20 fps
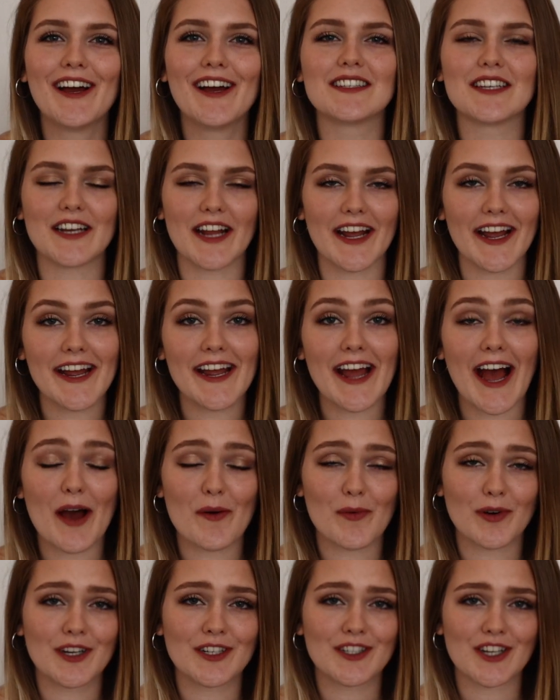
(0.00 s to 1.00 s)
Today
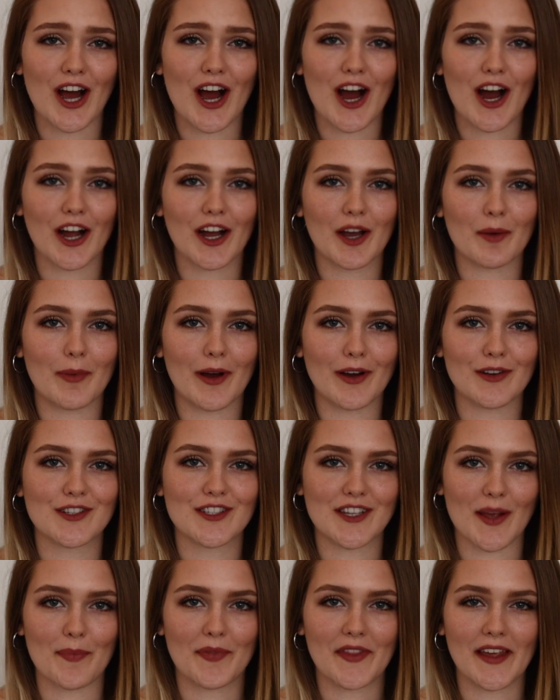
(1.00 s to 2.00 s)
I want to talk about
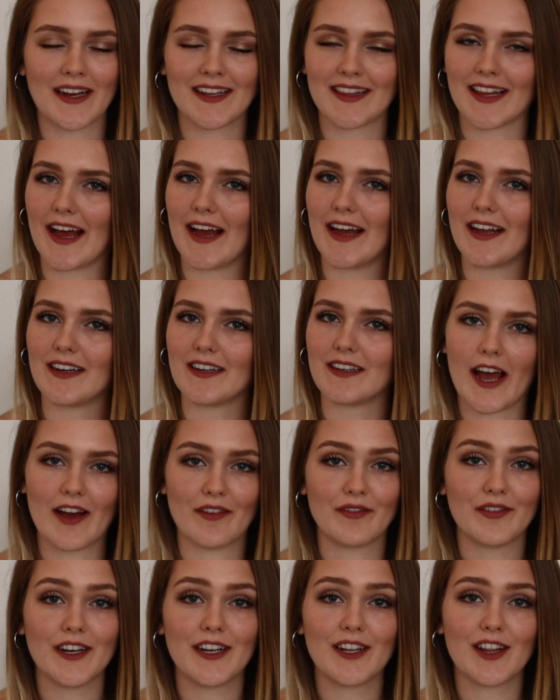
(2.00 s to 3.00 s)
something that
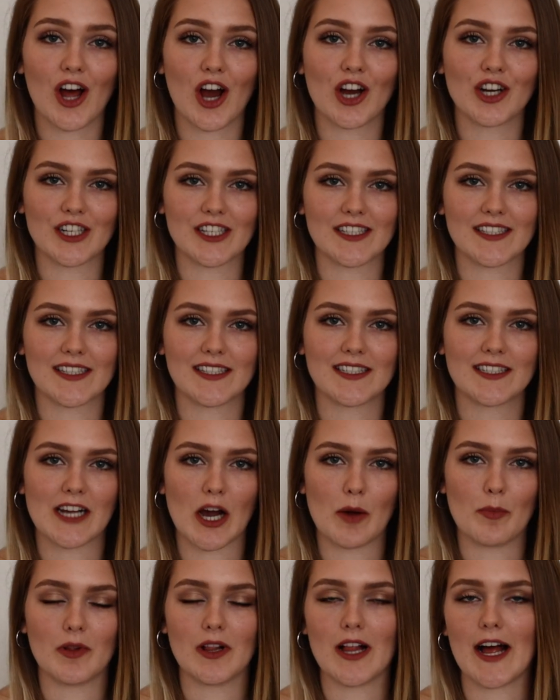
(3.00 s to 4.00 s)
every long distance
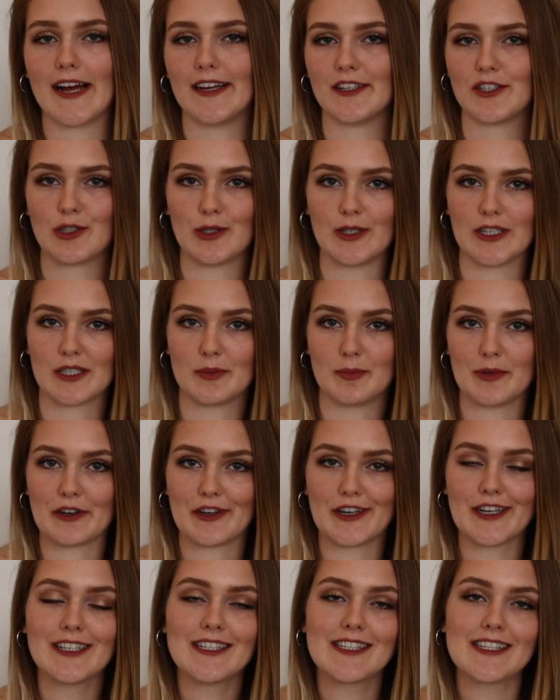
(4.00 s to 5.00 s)
couple has to
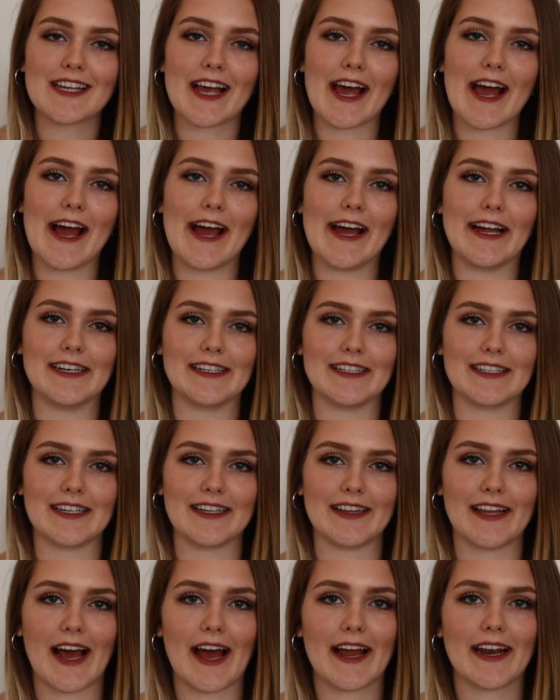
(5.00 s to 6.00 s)
experience, and
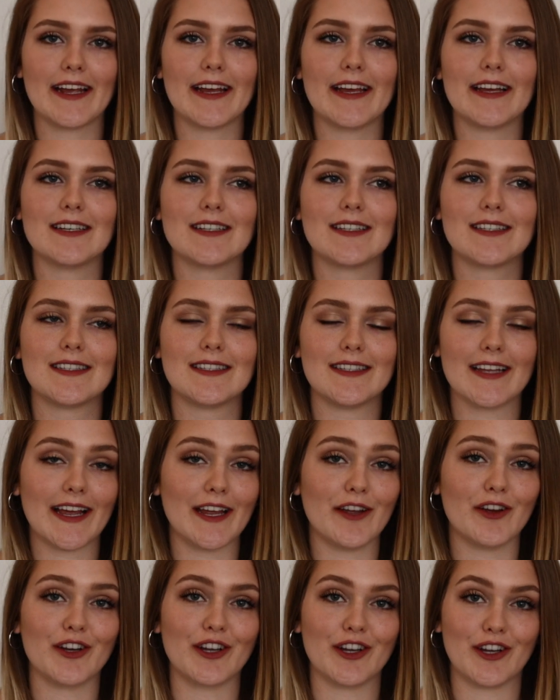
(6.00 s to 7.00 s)
that is
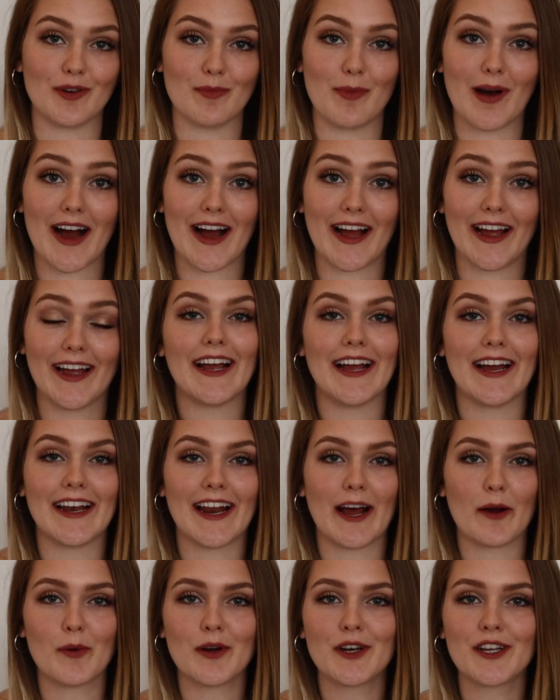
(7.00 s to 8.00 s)
saying goodbye. And
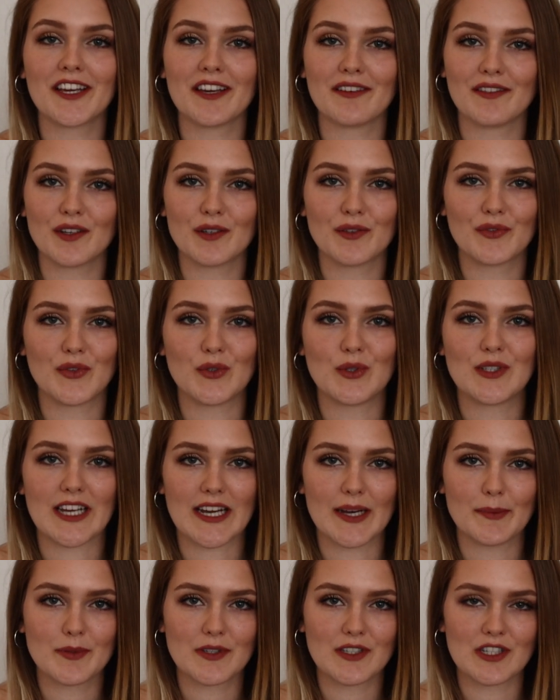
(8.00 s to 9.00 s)
I want to give you a few
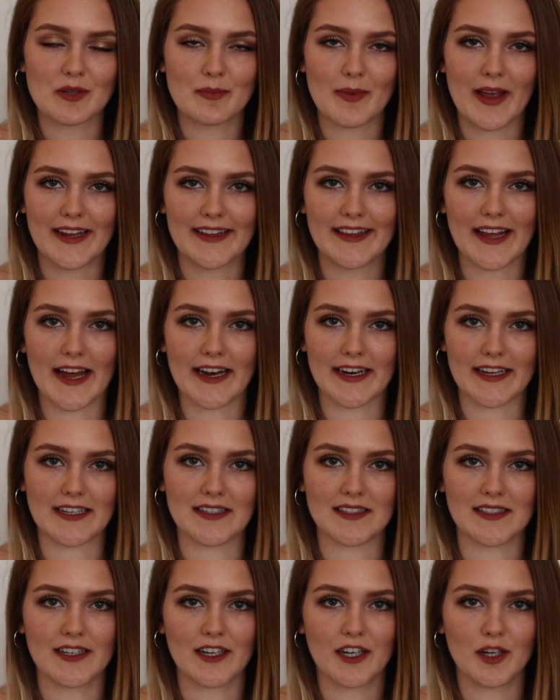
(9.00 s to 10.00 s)
tips to make that
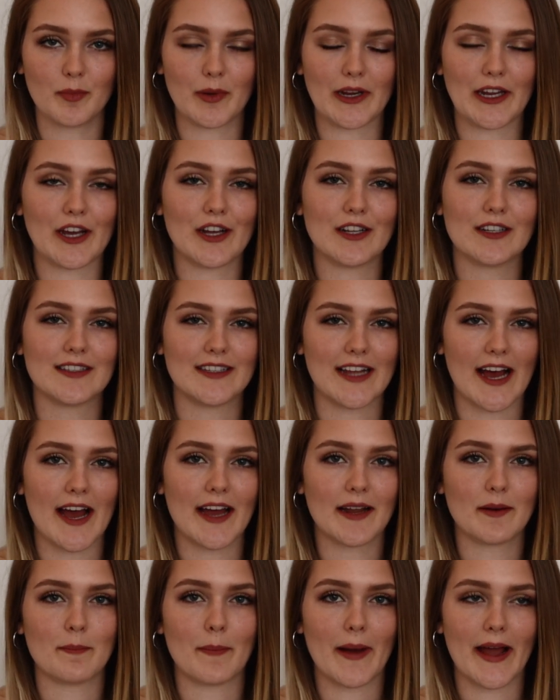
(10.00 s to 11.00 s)
easier, because
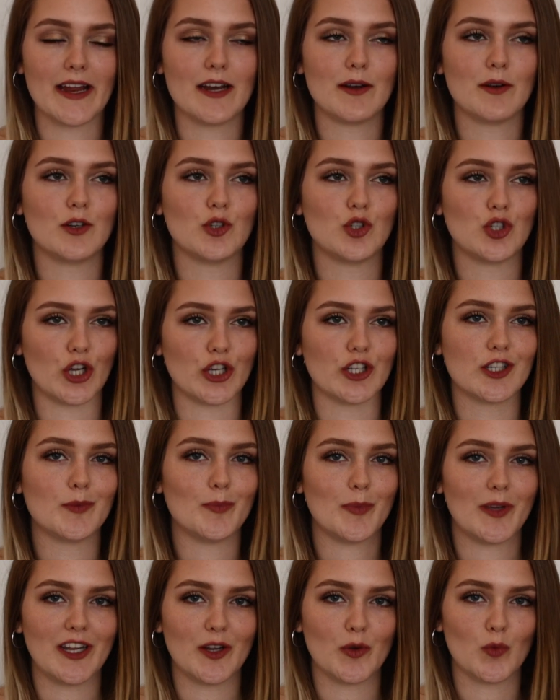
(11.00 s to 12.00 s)
that might just
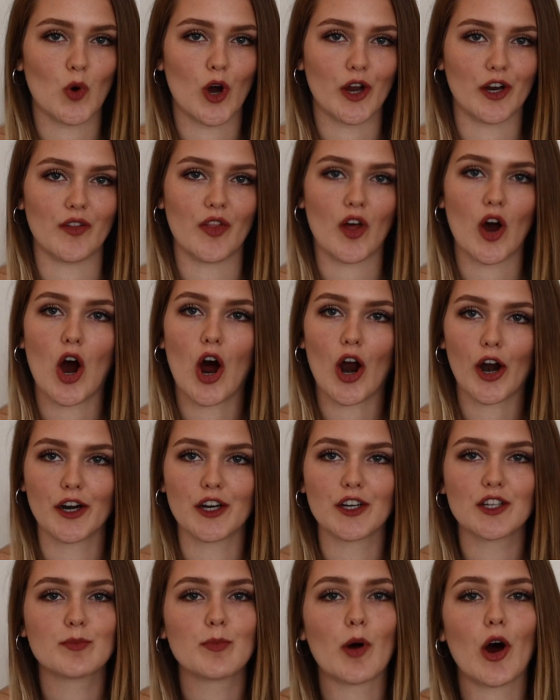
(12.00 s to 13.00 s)
be one of the
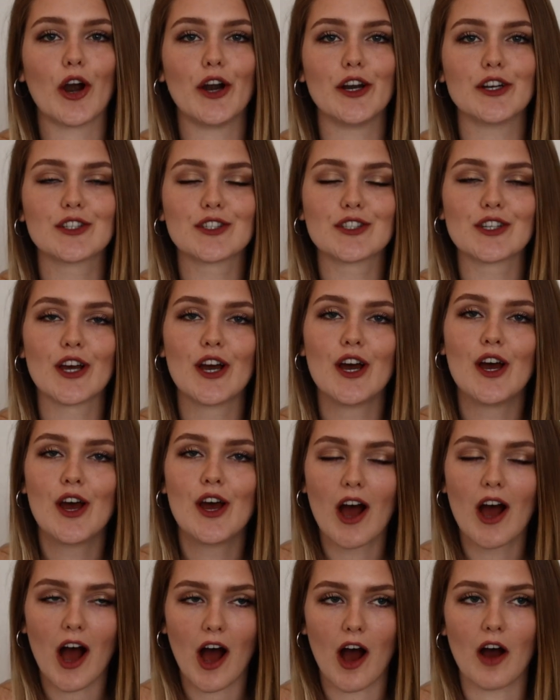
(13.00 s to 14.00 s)
hardest parts
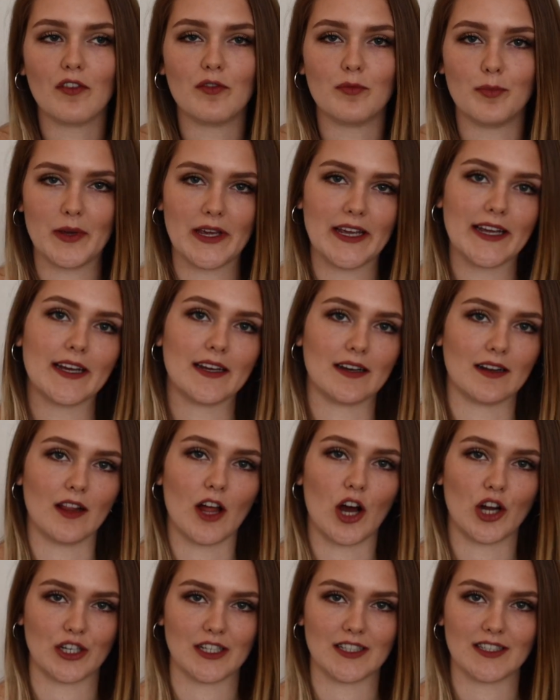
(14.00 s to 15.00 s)
of being in a
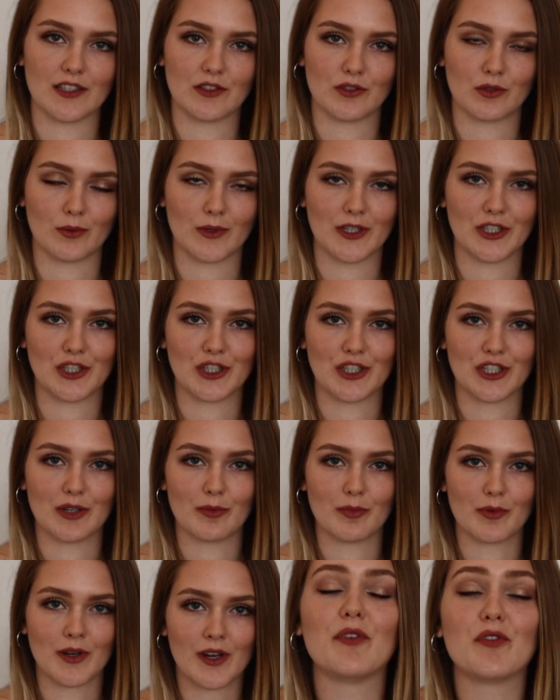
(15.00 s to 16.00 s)
long distance
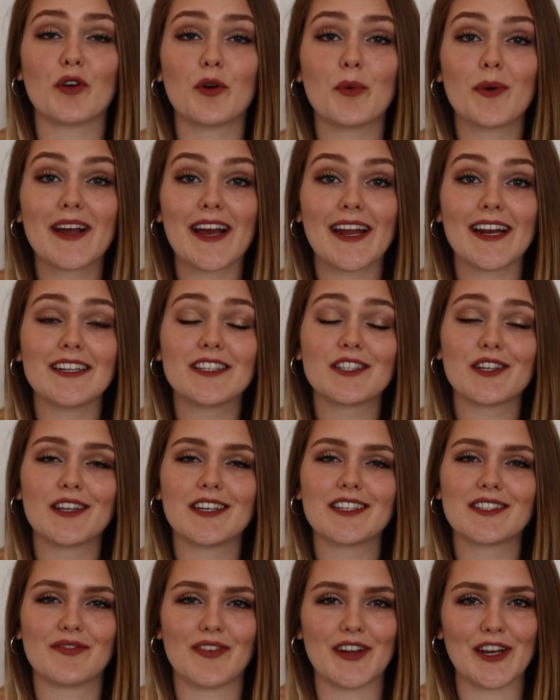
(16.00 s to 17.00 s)
relationship. Before we get into
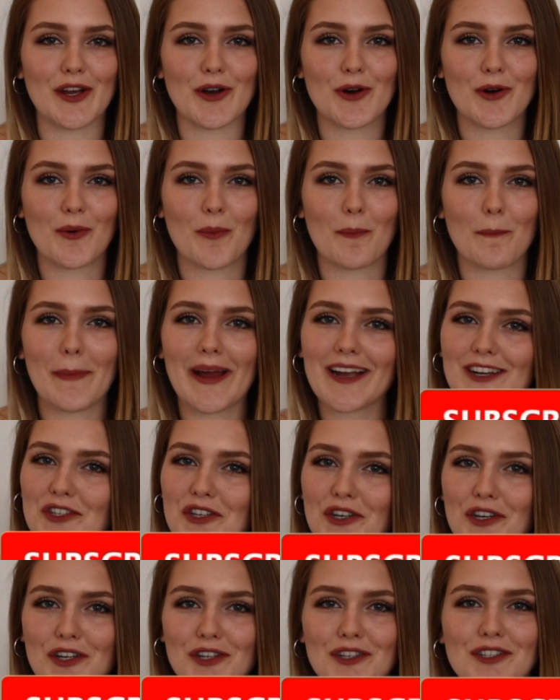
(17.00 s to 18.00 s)
this video, make
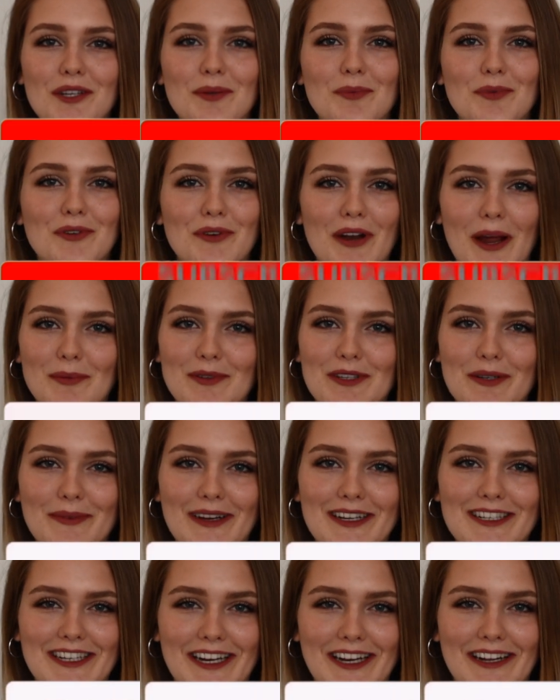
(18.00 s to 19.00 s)
sure you subscribe to
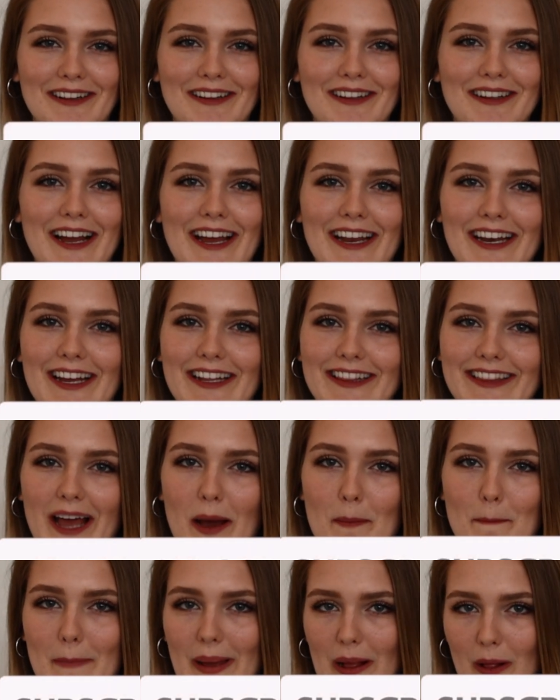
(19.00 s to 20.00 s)
my channel and hit
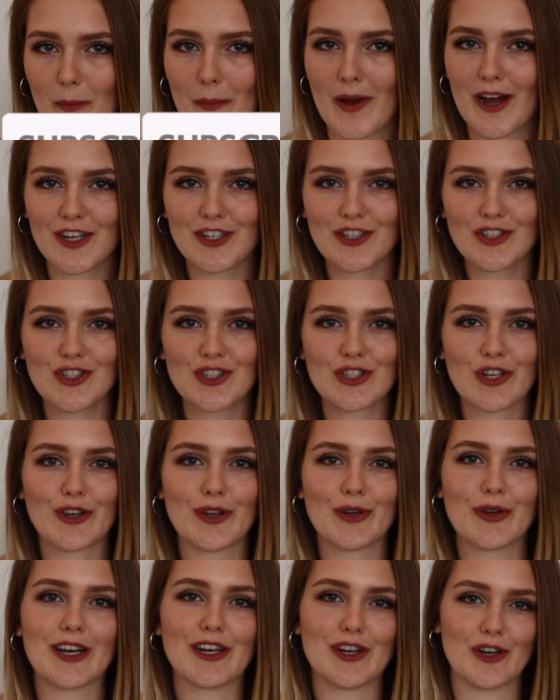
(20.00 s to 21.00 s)
that bell button so
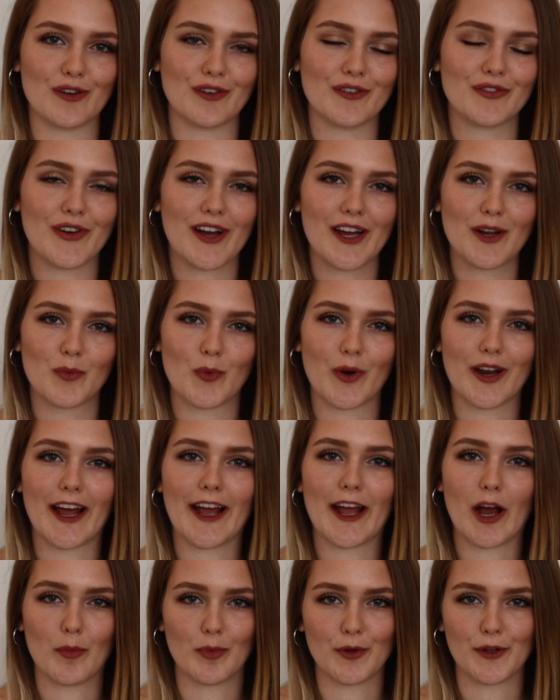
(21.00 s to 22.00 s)
you get notified when
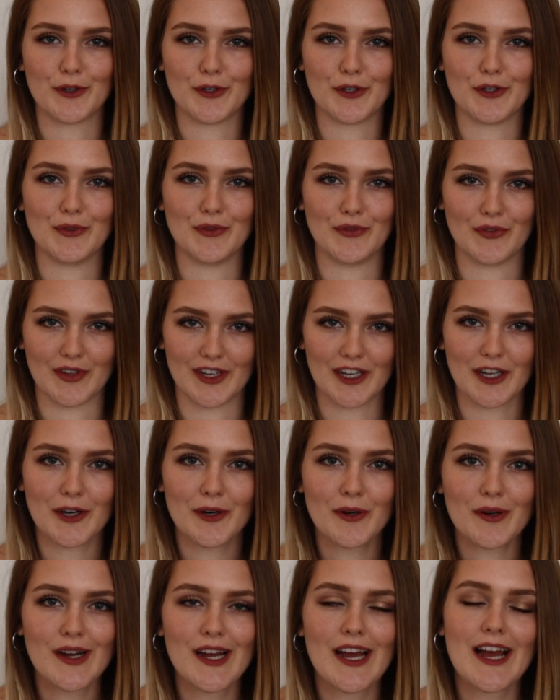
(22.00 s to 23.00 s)
I upload a new
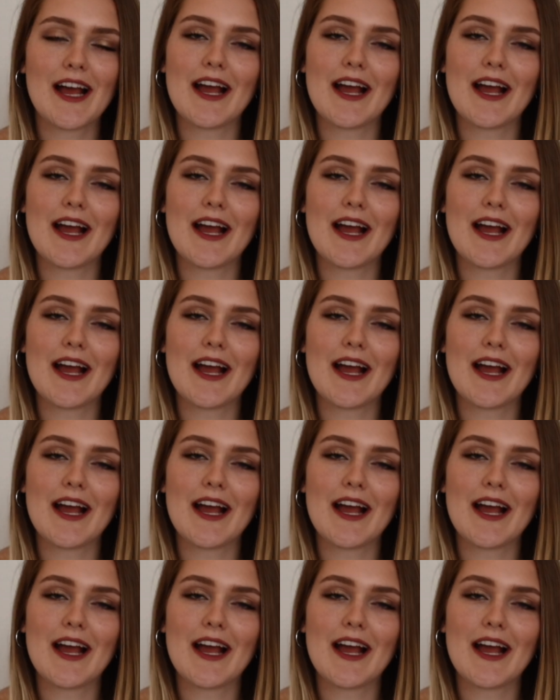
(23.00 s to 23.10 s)
video.